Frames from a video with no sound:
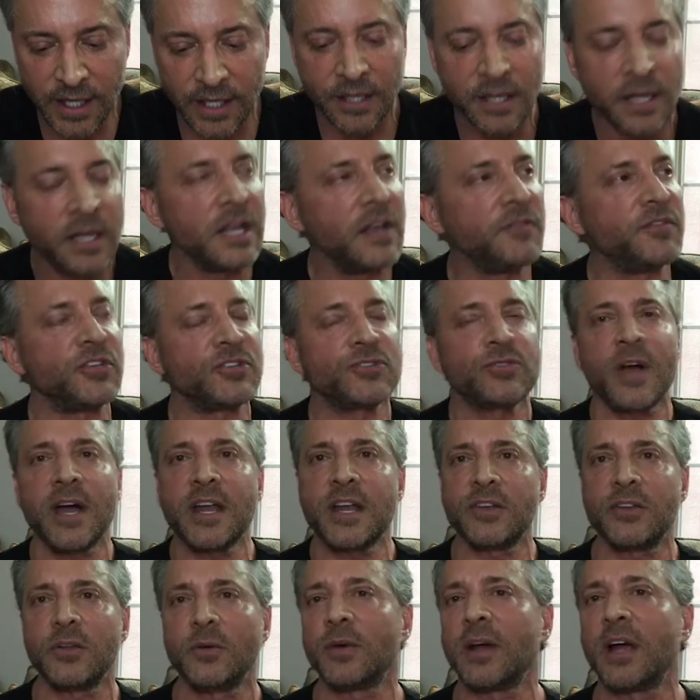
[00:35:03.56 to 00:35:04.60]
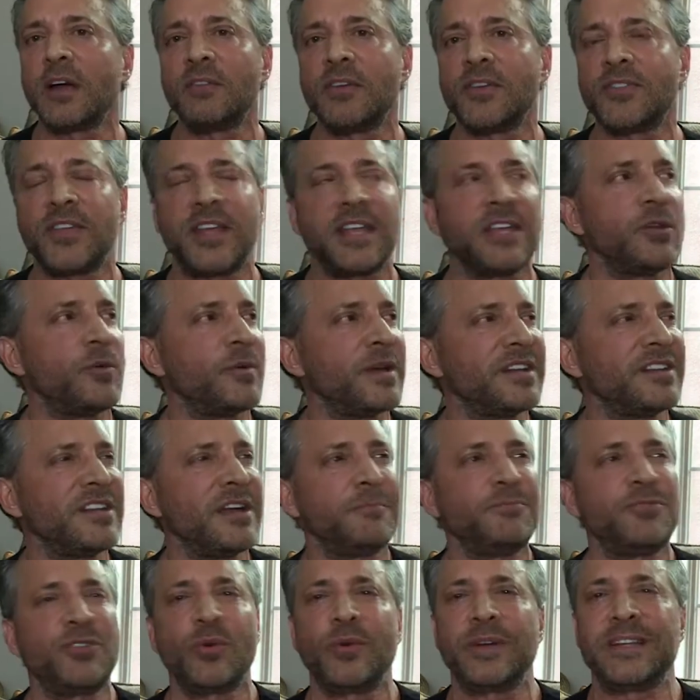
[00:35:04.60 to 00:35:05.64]
If you try to do everything, you end up
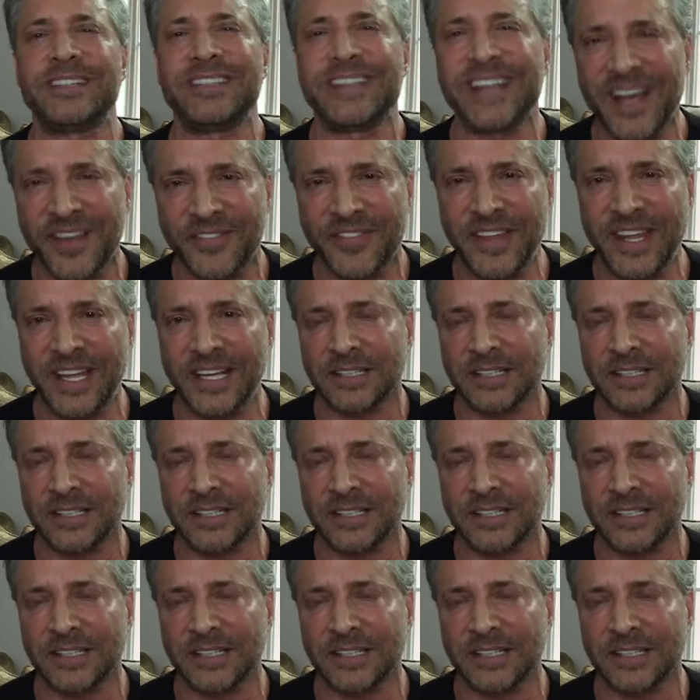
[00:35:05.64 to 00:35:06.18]
doing nothing.